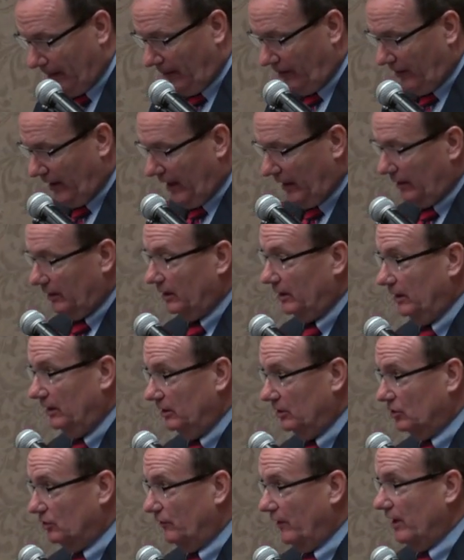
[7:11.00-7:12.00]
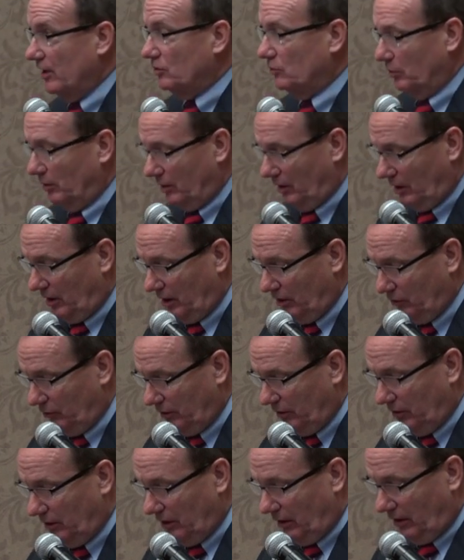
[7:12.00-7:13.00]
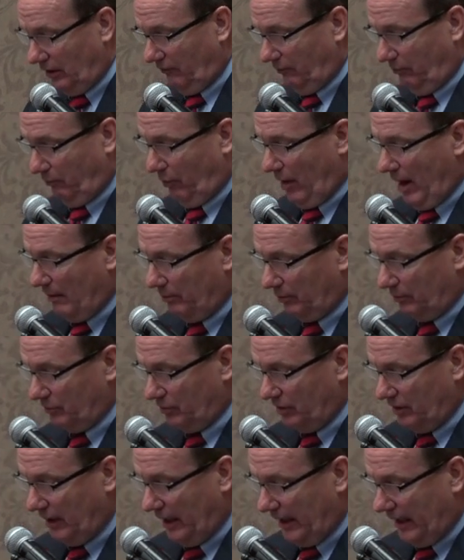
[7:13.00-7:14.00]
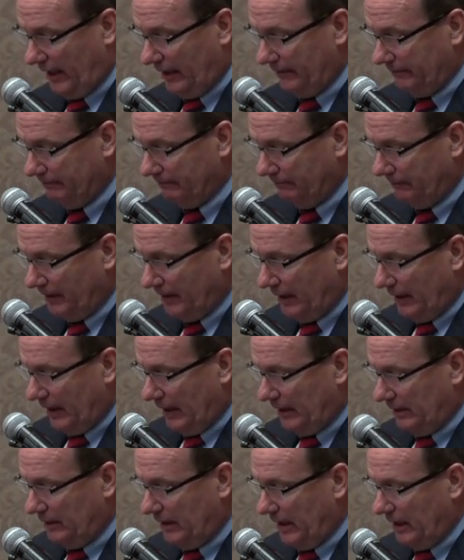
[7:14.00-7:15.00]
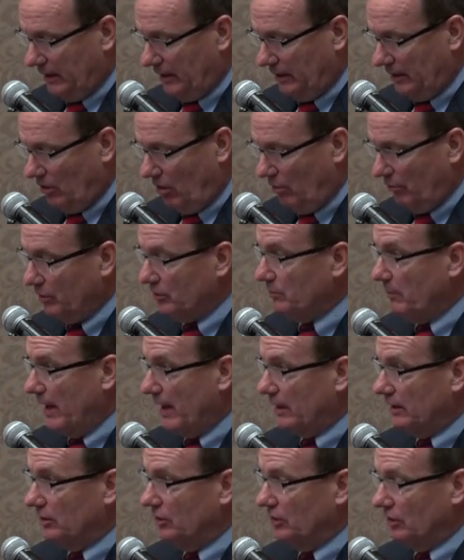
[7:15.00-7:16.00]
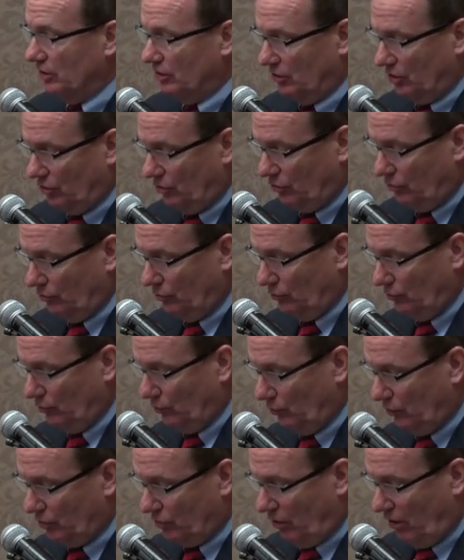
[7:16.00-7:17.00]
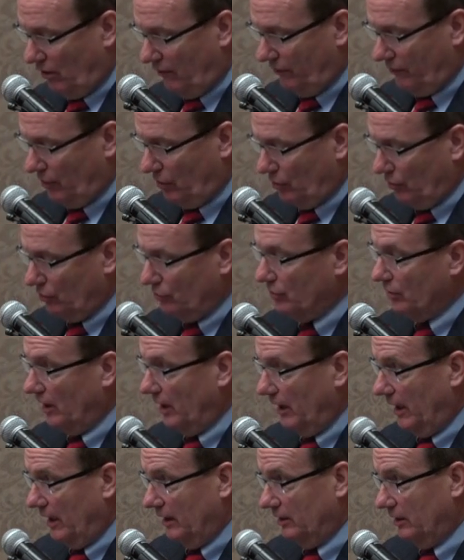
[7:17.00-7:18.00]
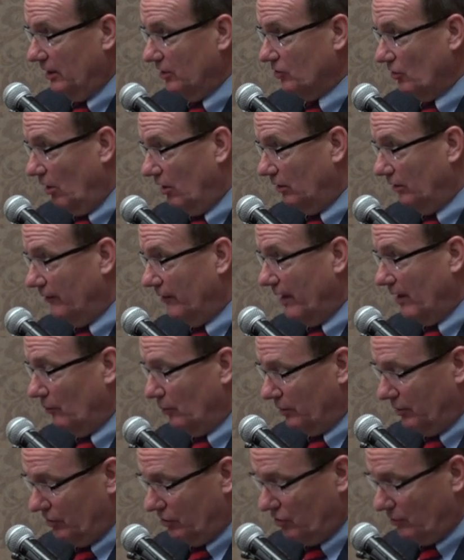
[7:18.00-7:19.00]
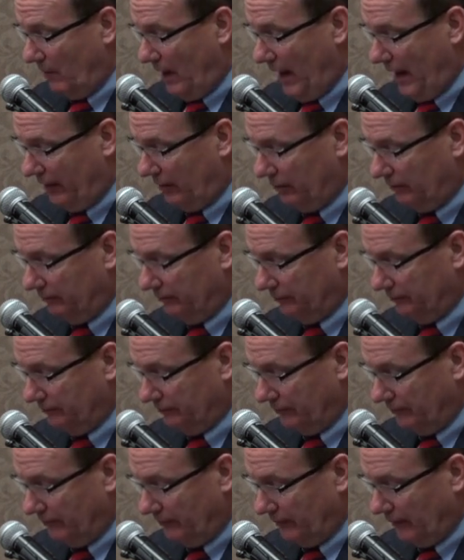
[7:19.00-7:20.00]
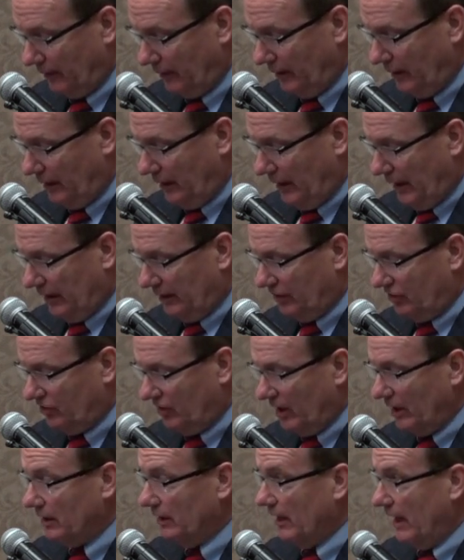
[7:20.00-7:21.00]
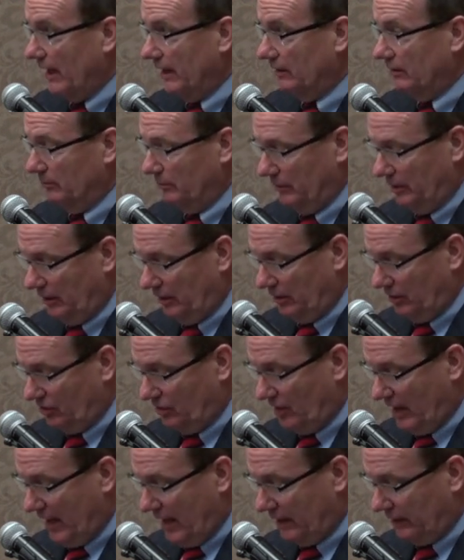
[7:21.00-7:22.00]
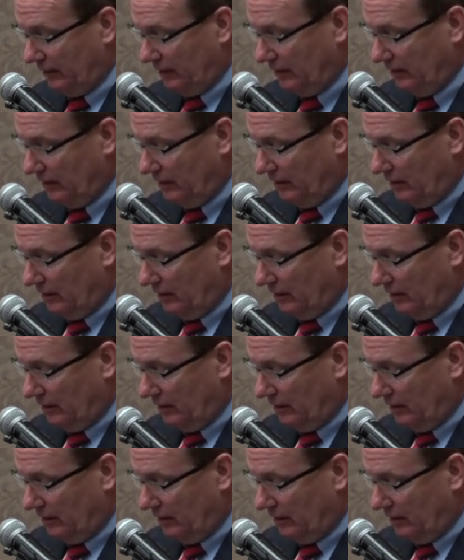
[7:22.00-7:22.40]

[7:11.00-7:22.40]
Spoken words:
that he is faced with 100 of problems a day, and yet he always manages to resolve those and does all of that with a smile. And the second item is that